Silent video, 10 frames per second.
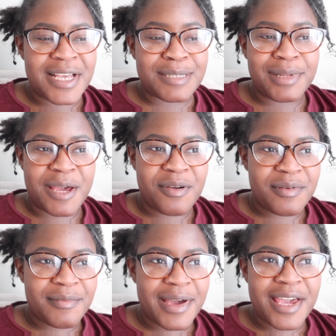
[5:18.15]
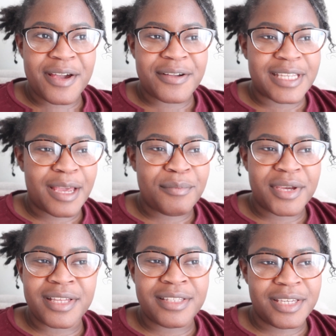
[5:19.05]
As a black woman, my hair is like a
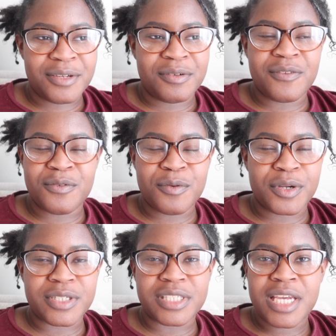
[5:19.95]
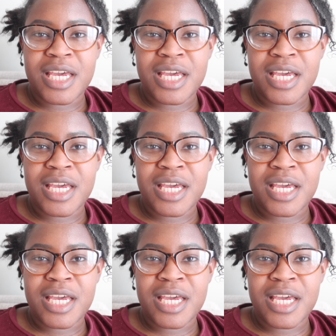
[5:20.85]
big deal, of course.